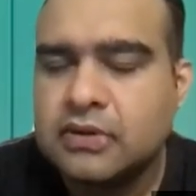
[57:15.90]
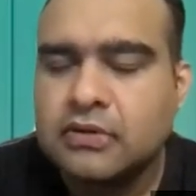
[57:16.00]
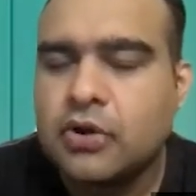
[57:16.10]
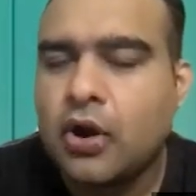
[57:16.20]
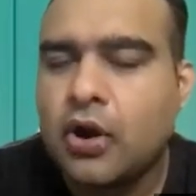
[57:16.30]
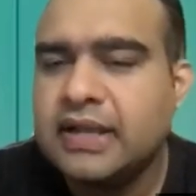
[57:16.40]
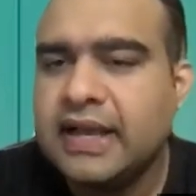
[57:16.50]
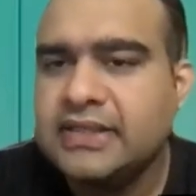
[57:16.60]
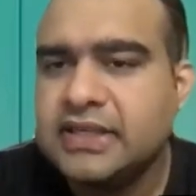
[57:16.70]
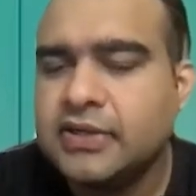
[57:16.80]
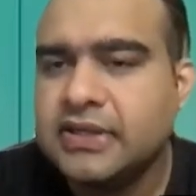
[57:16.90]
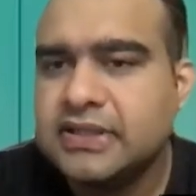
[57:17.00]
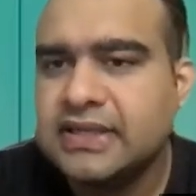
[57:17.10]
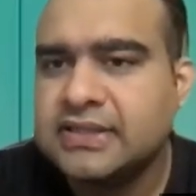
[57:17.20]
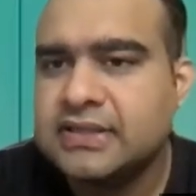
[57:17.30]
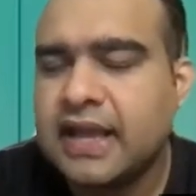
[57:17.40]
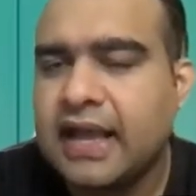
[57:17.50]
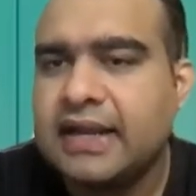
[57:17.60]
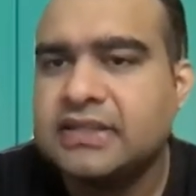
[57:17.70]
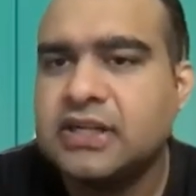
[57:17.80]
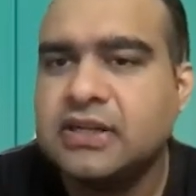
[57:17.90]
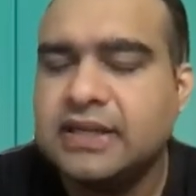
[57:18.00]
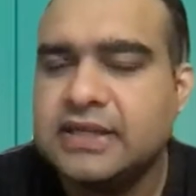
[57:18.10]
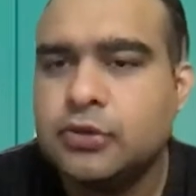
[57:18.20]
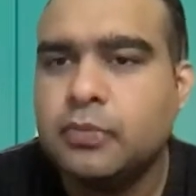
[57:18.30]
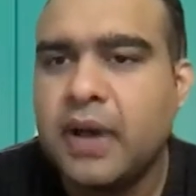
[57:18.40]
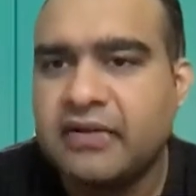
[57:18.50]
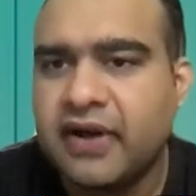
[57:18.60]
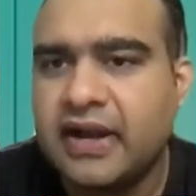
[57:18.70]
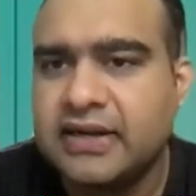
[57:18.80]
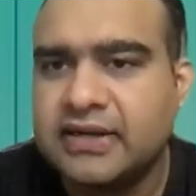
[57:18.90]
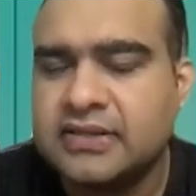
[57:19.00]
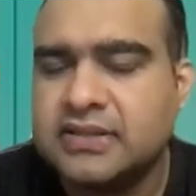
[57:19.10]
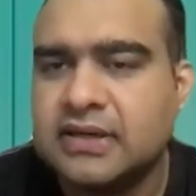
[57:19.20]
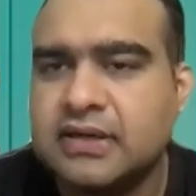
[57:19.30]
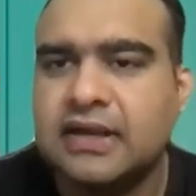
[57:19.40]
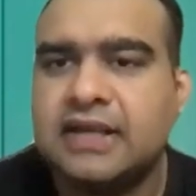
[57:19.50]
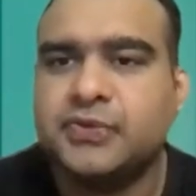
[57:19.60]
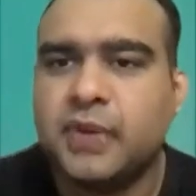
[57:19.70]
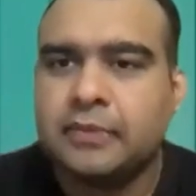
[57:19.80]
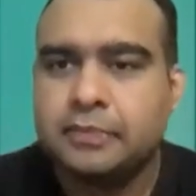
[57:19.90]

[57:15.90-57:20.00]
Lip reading: wrongly executing this can actually lead to backfires as well.